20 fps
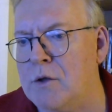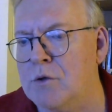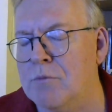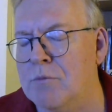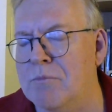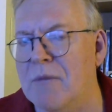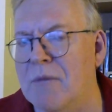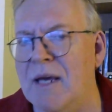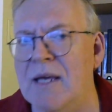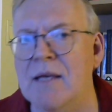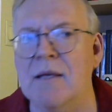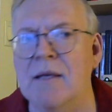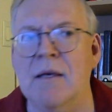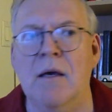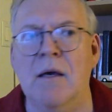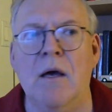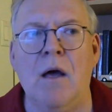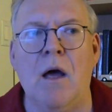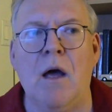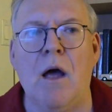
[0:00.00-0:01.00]
make
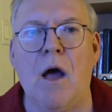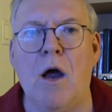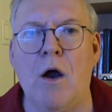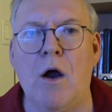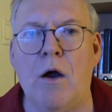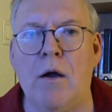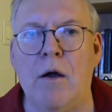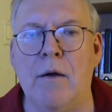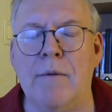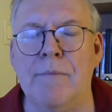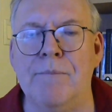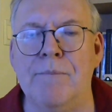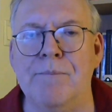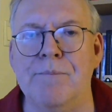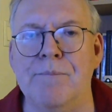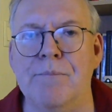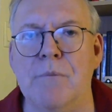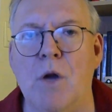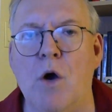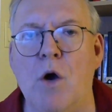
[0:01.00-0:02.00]
a
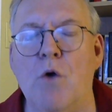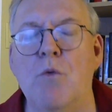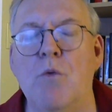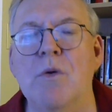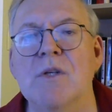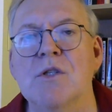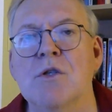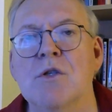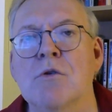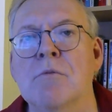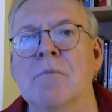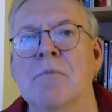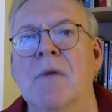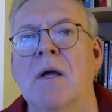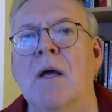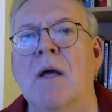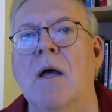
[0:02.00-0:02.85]
resume